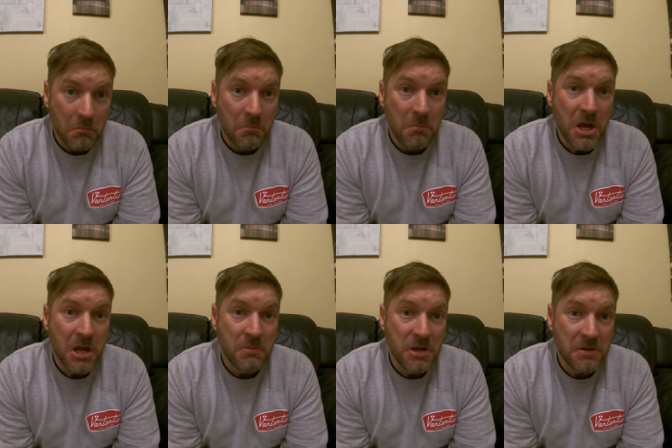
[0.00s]

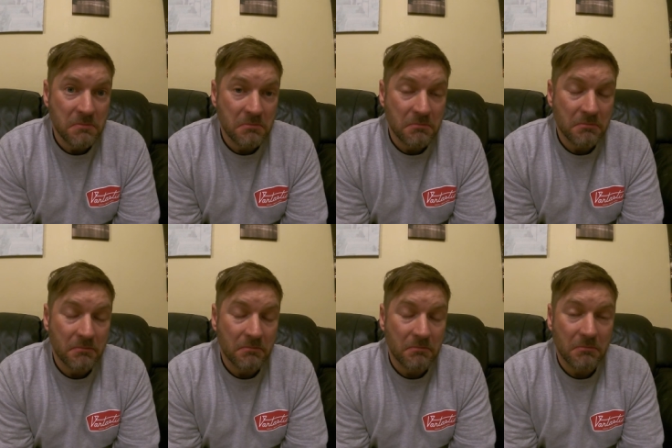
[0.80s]
Maybe.
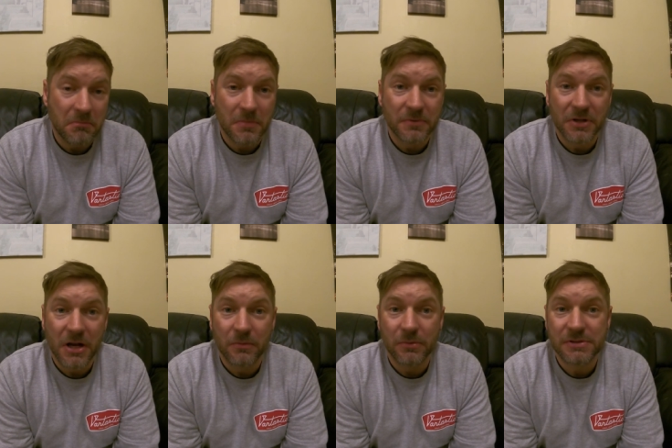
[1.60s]
I don't
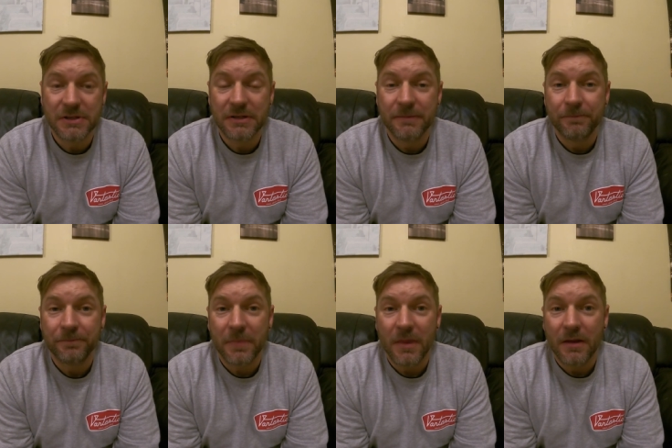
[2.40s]
know, we'll see.
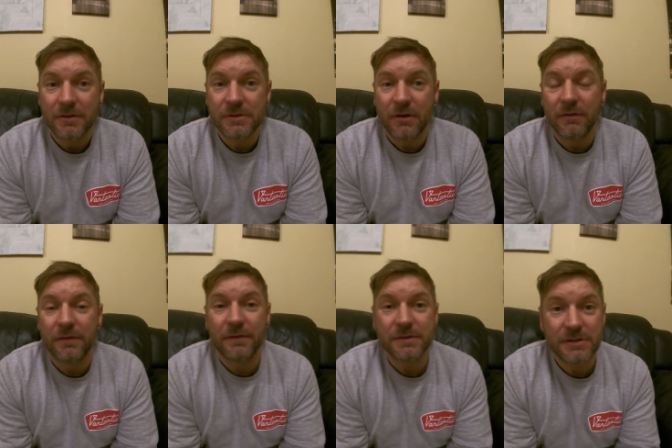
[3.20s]
So
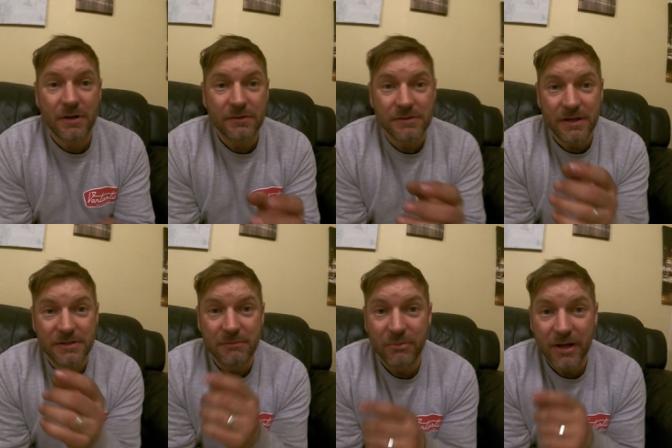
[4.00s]
if Stance
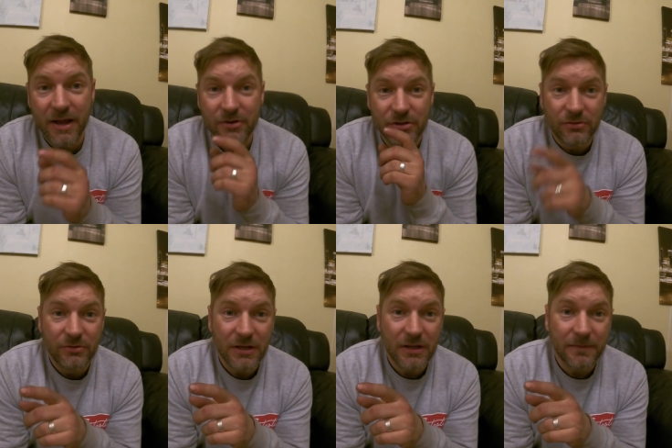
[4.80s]
actually bring out a new
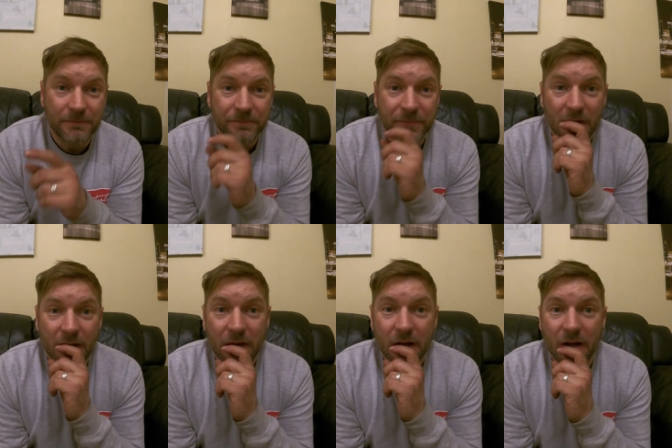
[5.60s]
kit,
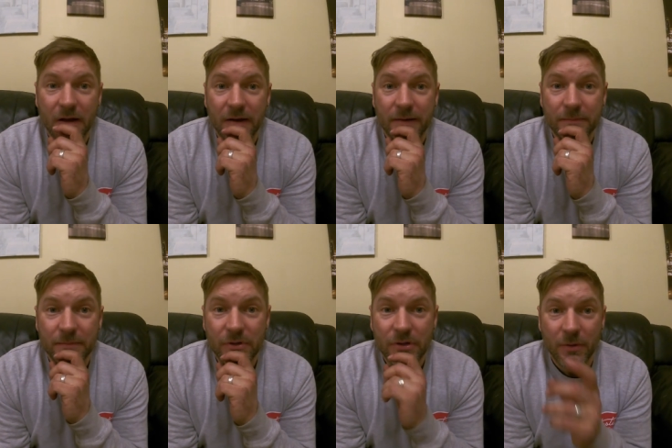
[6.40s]

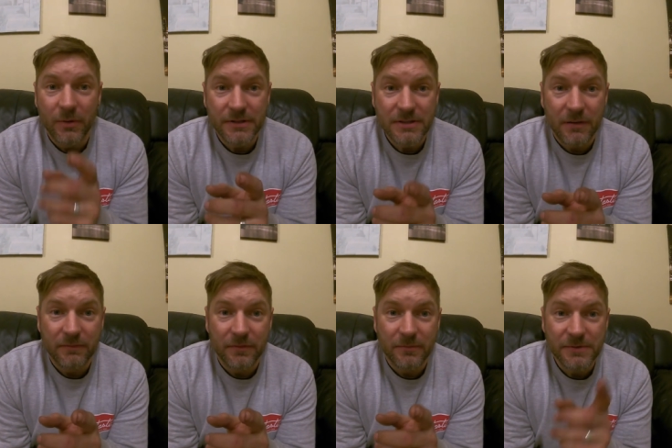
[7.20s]
um, you know where it's
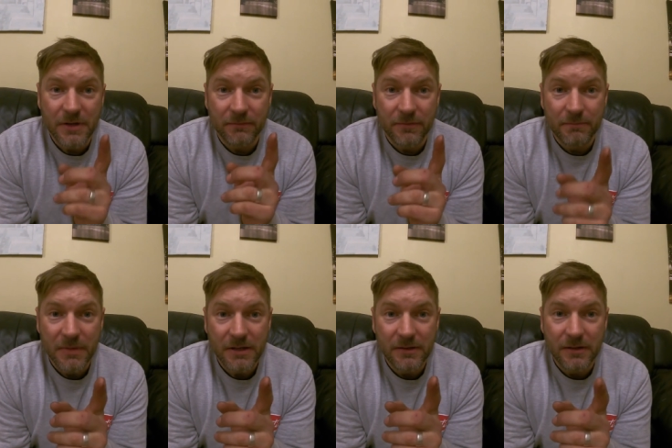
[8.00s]
come from, it's come from
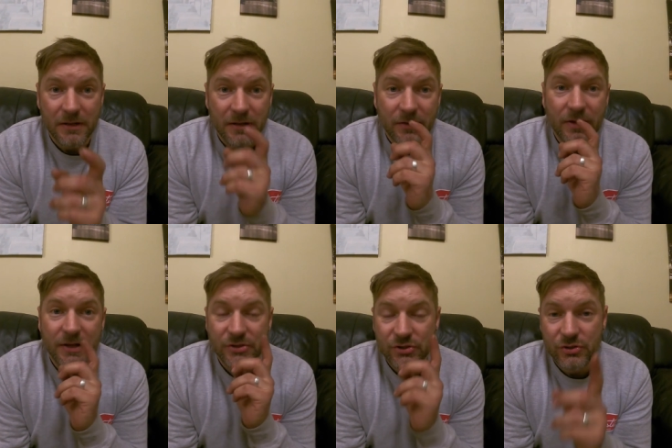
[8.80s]
me.
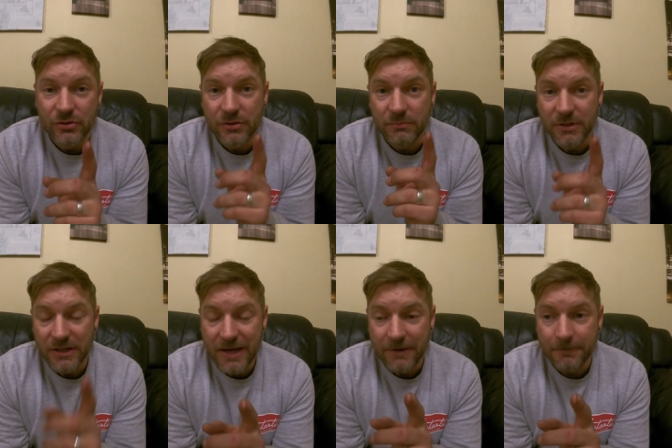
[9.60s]
They should
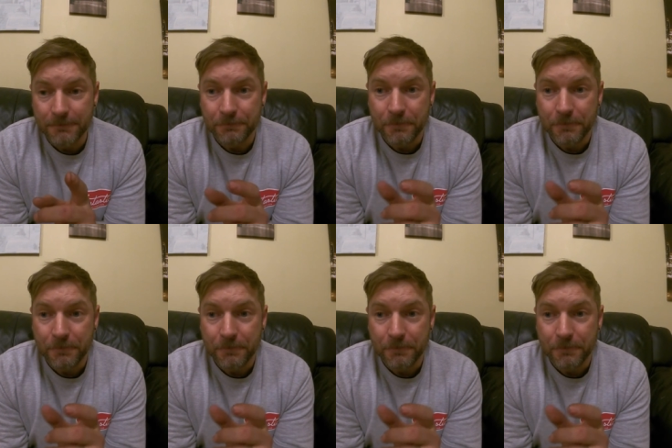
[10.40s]
bring out